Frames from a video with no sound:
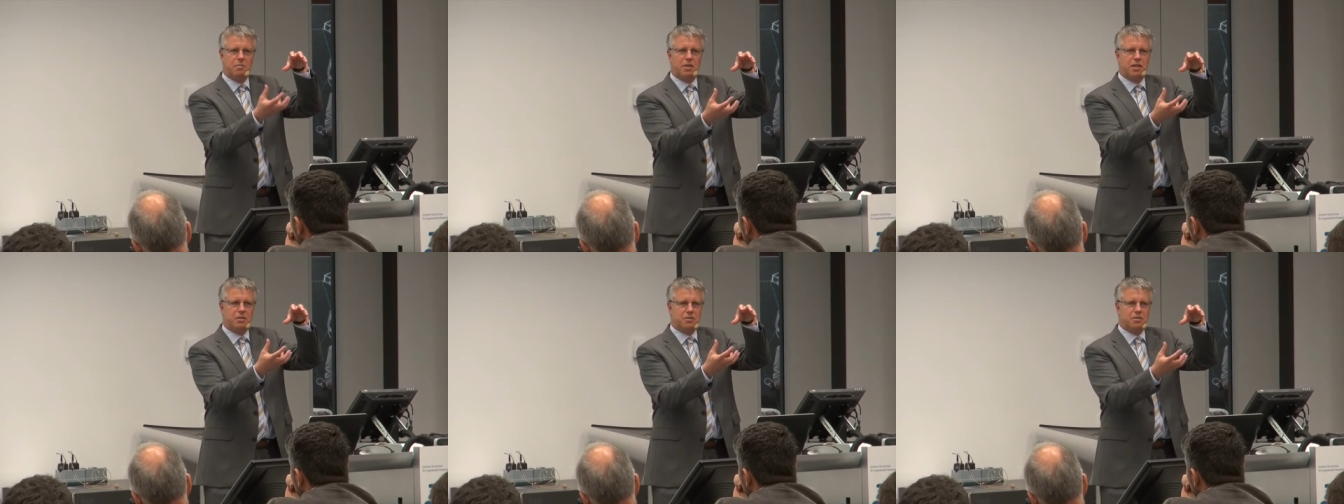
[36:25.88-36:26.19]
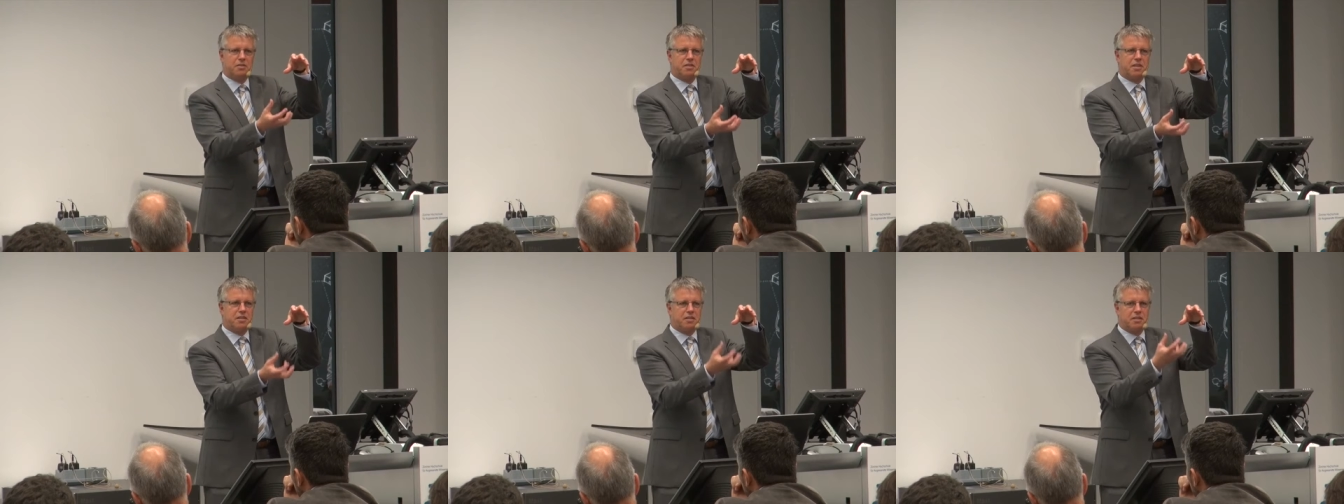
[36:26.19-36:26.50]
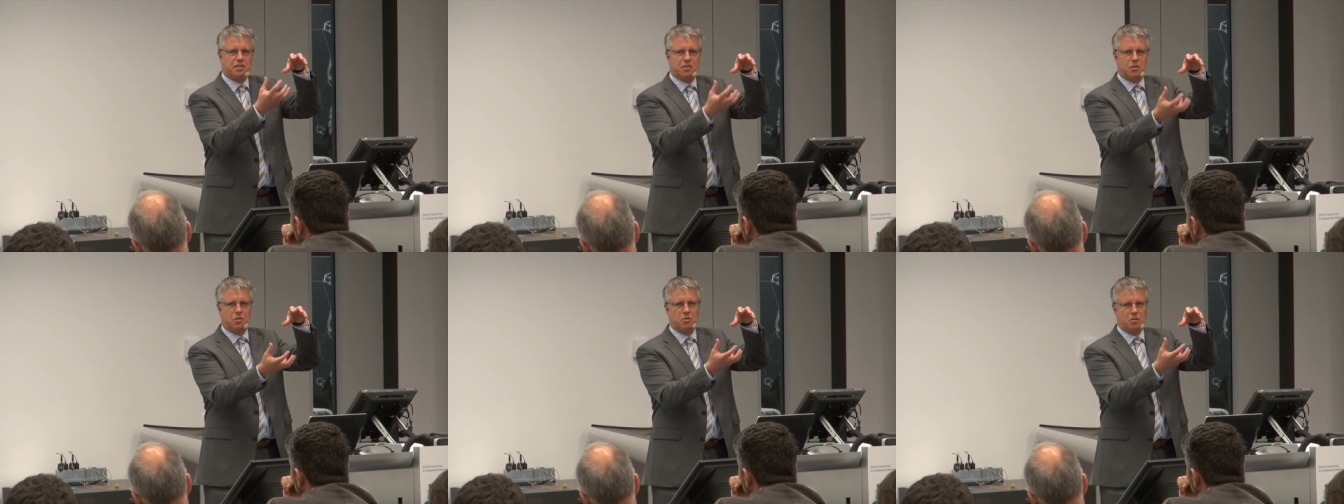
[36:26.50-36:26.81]
in my understanding,
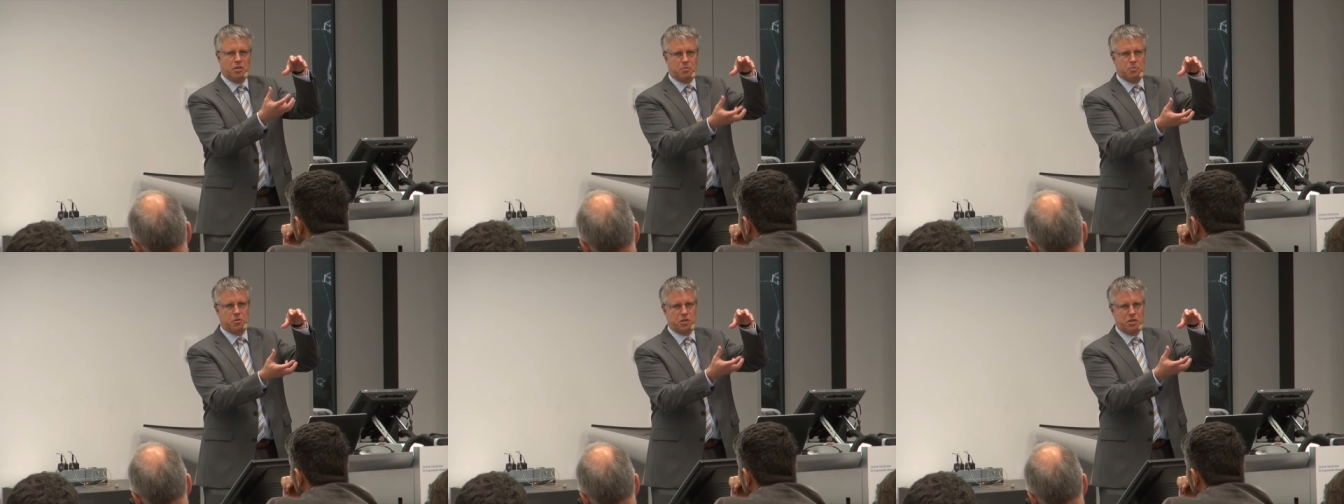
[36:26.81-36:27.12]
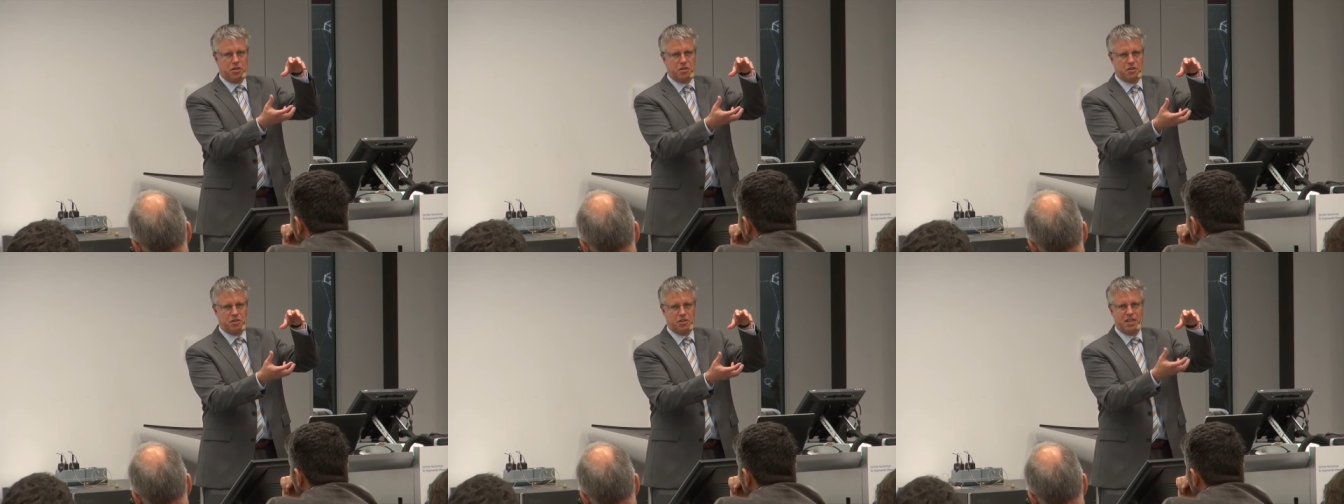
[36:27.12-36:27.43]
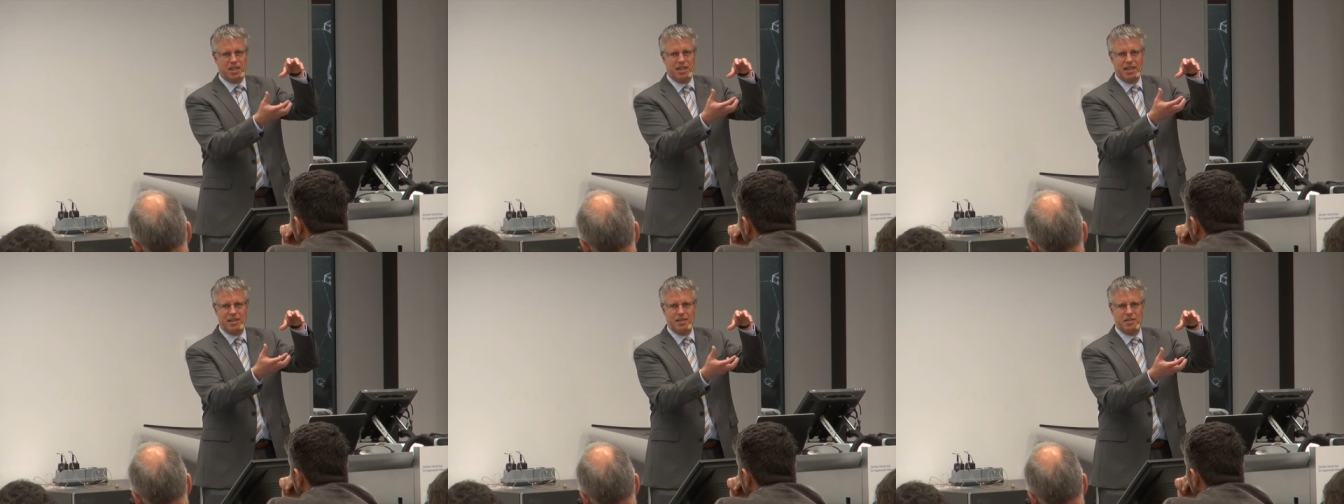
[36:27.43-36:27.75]
it's only production
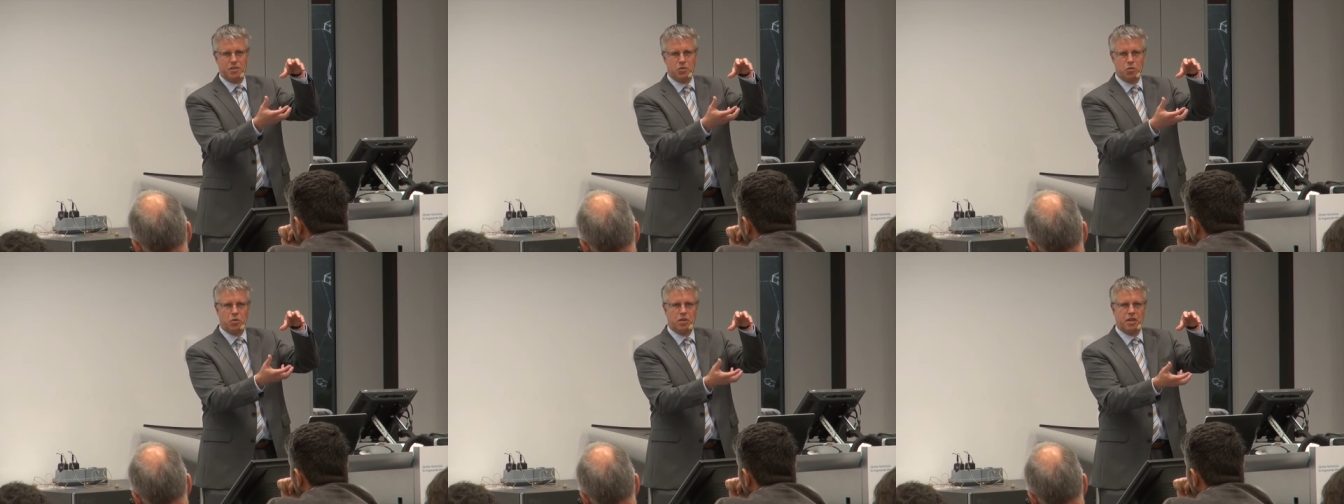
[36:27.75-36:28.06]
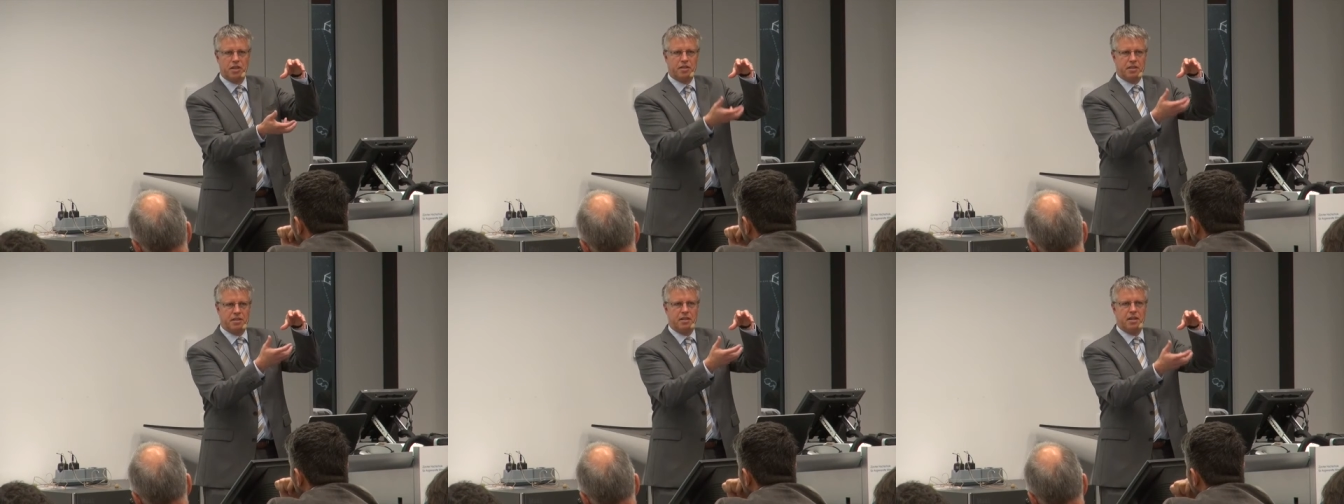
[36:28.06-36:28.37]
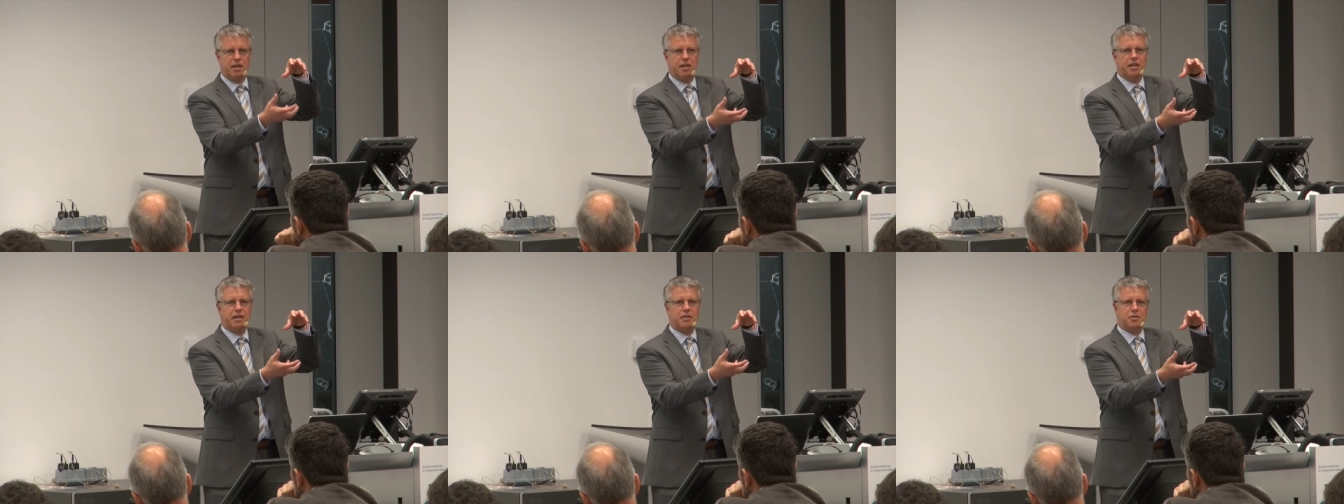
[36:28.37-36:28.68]
guys who
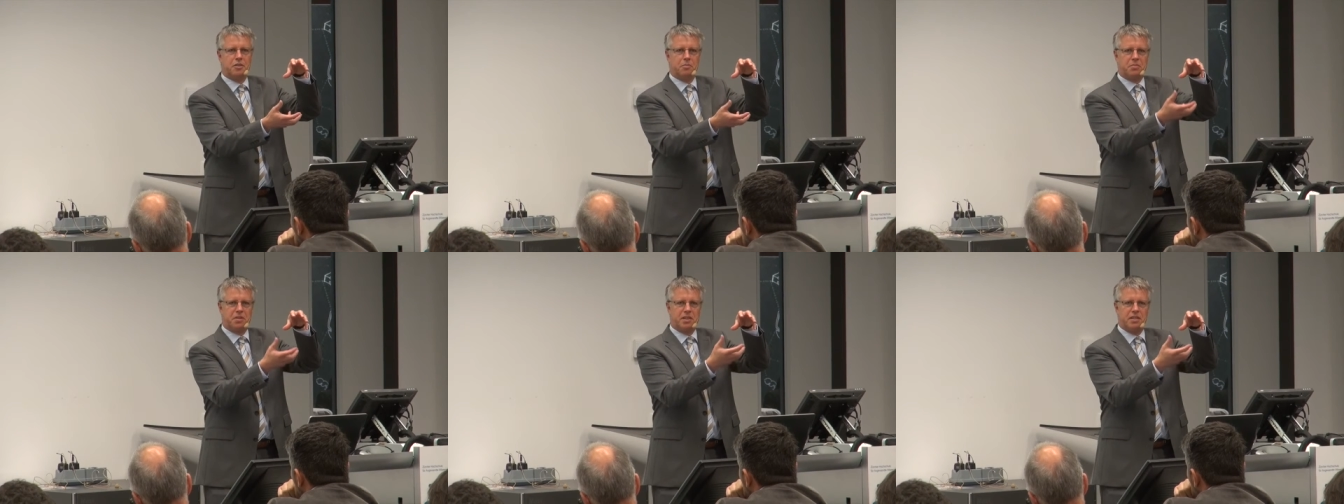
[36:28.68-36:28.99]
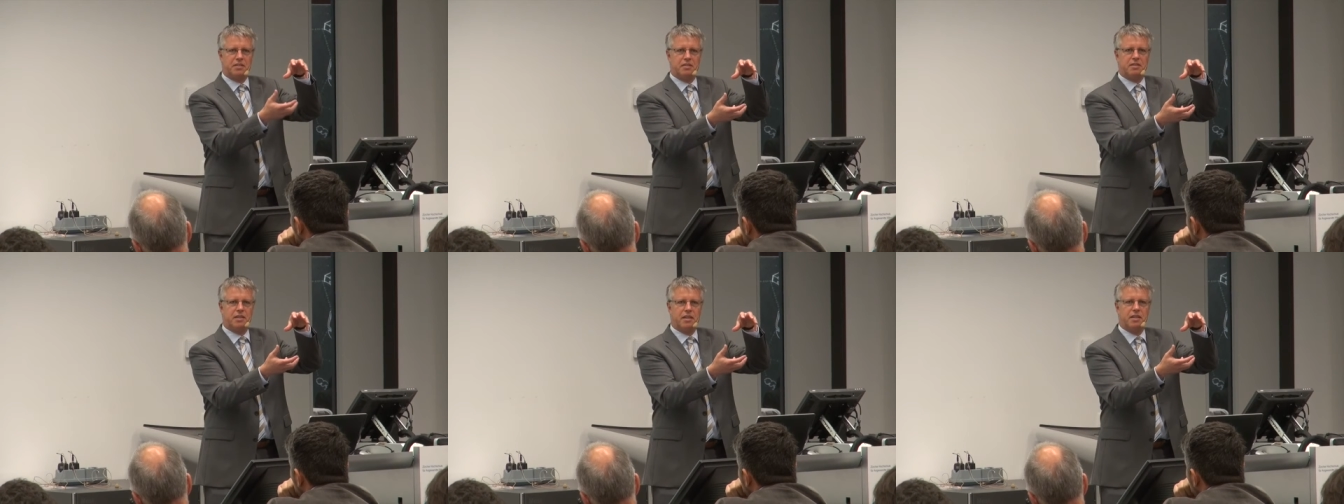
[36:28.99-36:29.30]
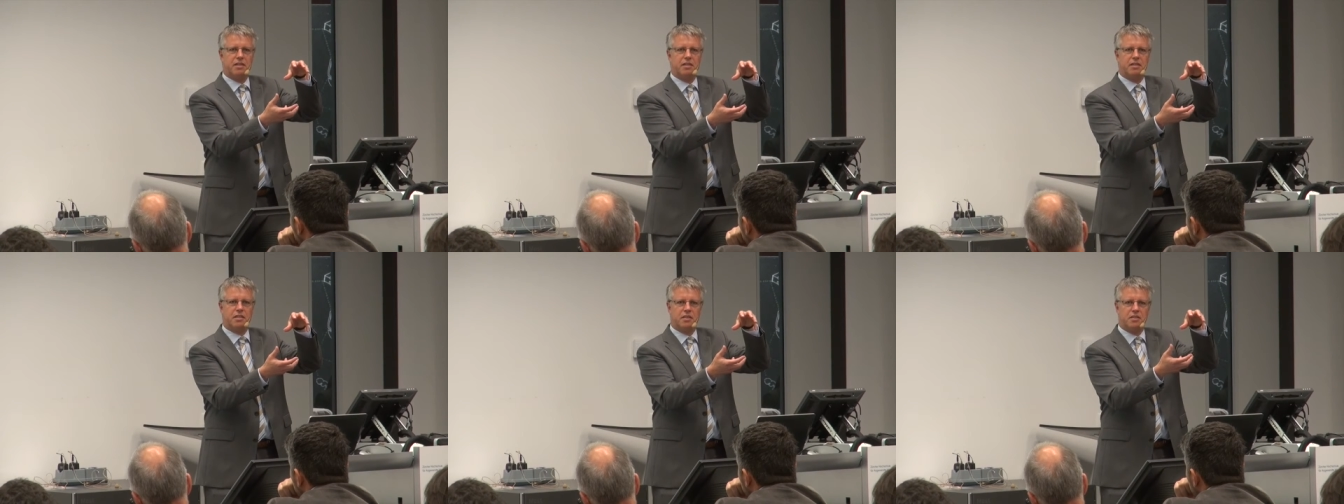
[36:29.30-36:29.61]
can interpret the
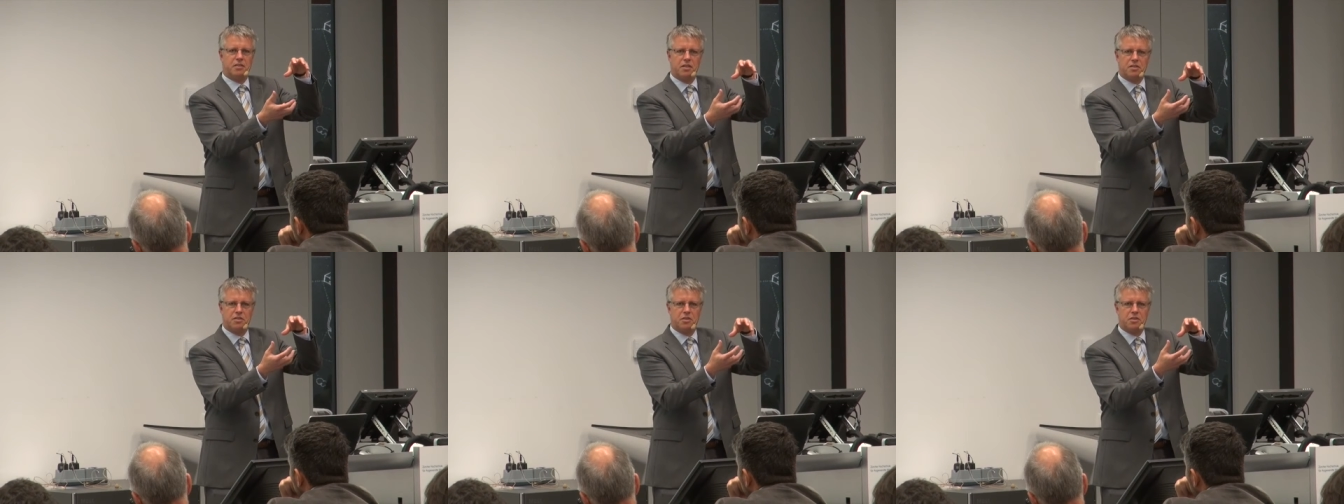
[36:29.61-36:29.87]
data.